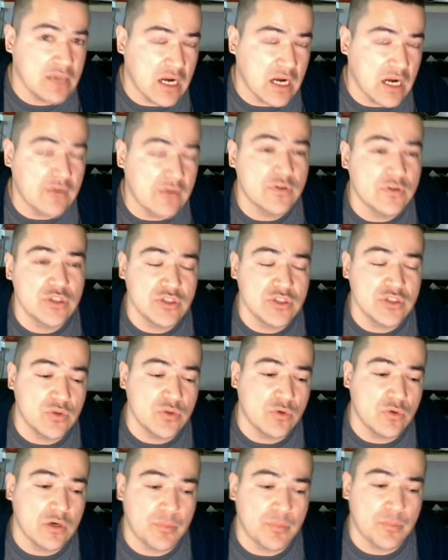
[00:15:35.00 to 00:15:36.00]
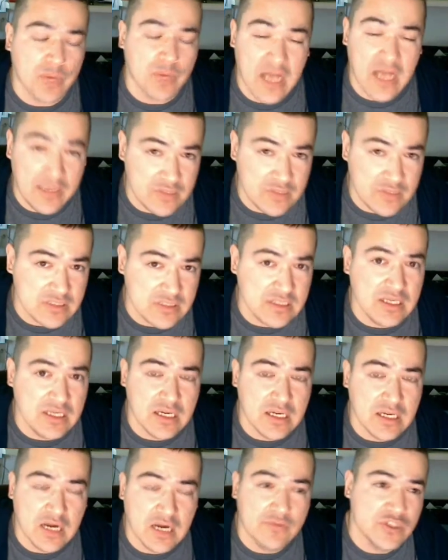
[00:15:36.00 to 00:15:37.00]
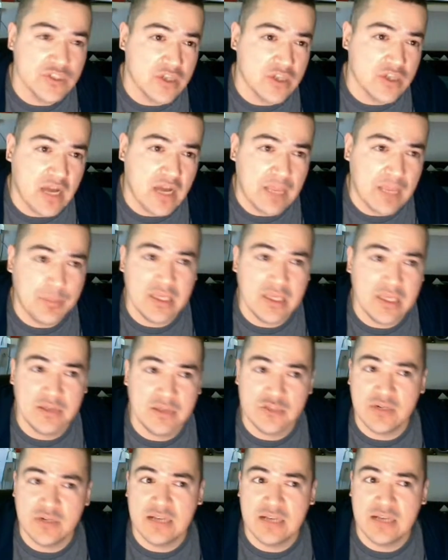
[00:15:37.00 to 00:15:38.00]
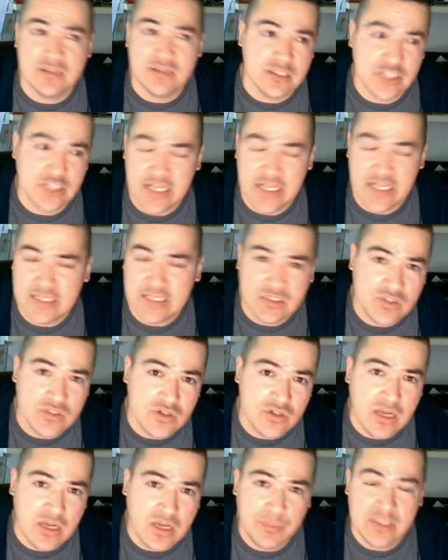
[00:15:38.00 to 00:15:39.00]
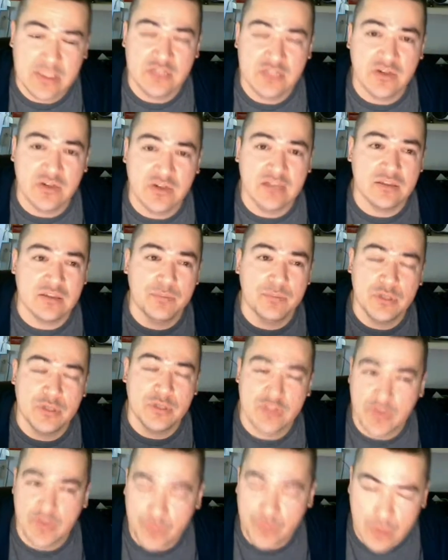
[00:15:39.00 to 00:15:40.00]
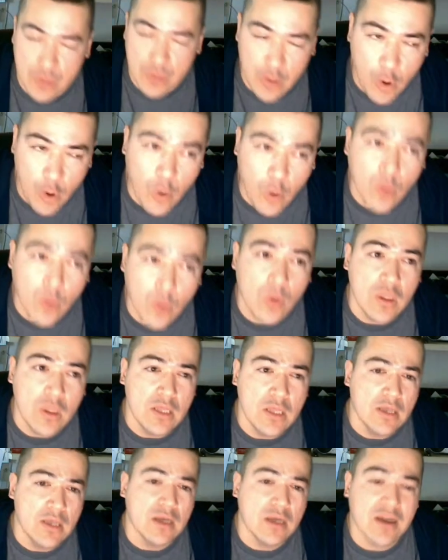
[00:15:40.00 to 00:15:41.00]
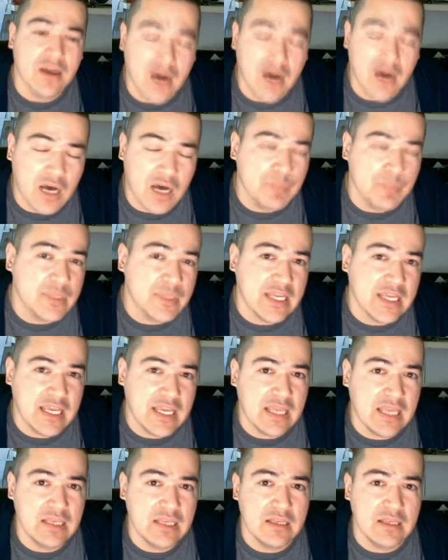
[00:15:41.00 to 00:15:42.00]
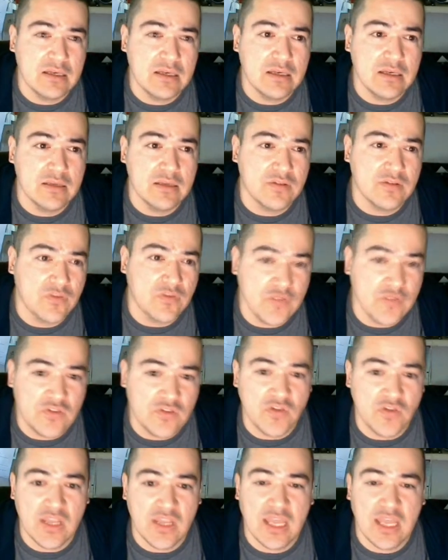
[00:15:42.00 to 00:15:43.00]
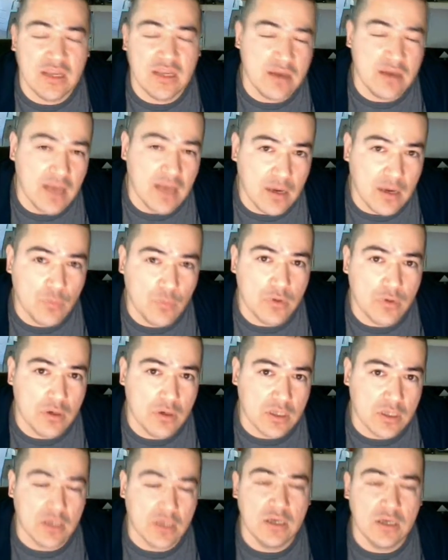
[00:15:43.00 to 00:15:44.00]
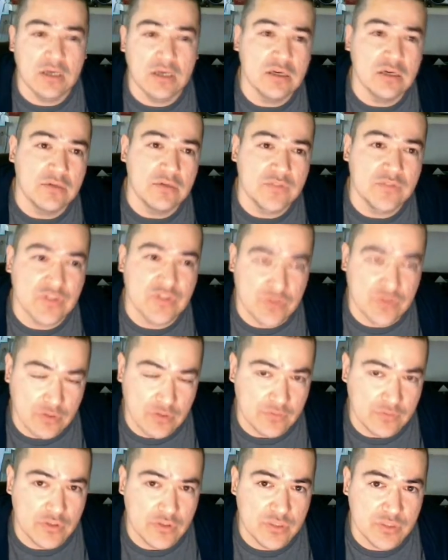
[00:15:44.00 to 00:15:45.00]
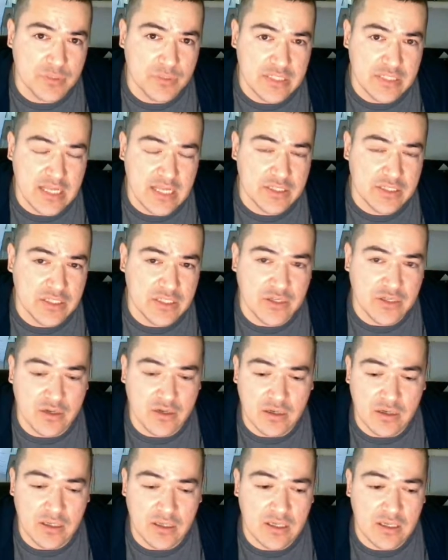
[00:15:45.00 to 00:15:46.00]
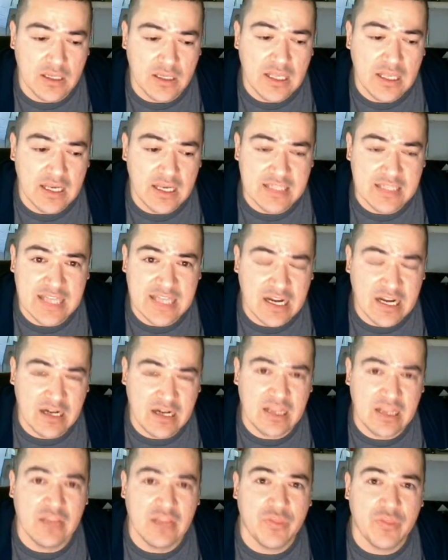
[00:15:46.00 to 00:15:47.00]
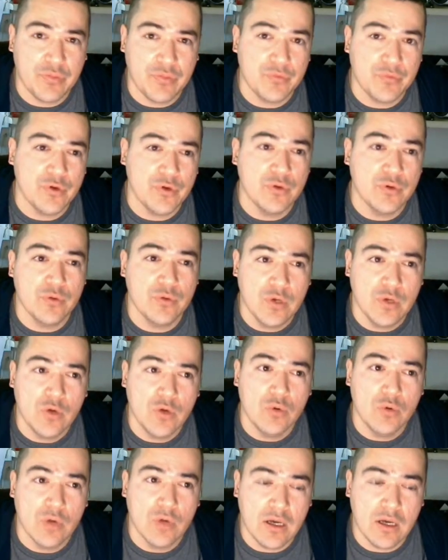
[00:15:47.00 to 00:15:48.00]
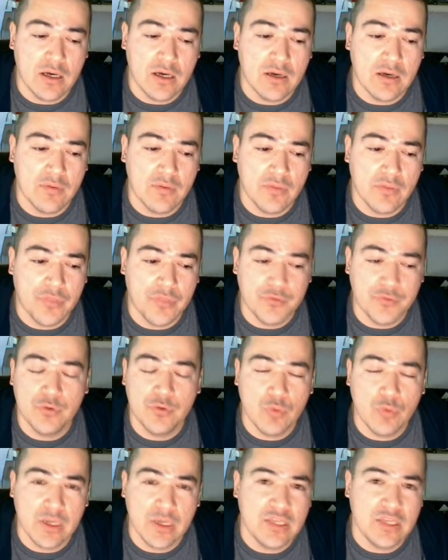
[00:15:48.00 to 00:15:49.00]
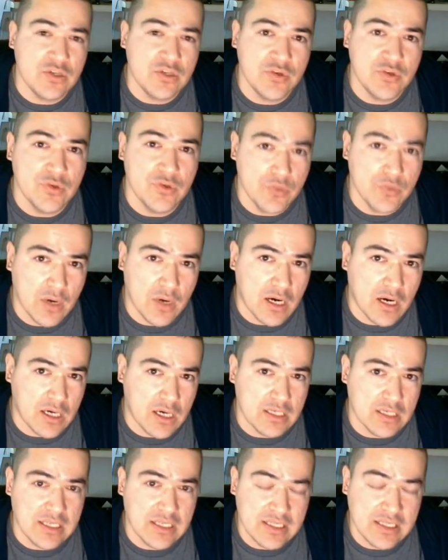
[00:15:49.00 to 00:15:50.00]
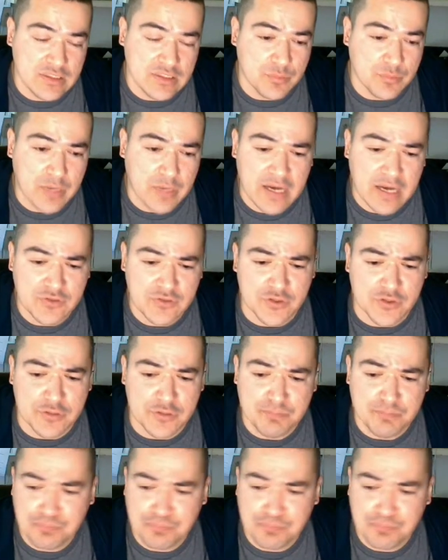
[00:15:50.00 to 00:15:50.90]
covers your privacy, it covers your IP address, it changes your IP address, it puts you through a whole complicated, sophisticated network of servers protecting your identity through what you do on its browser.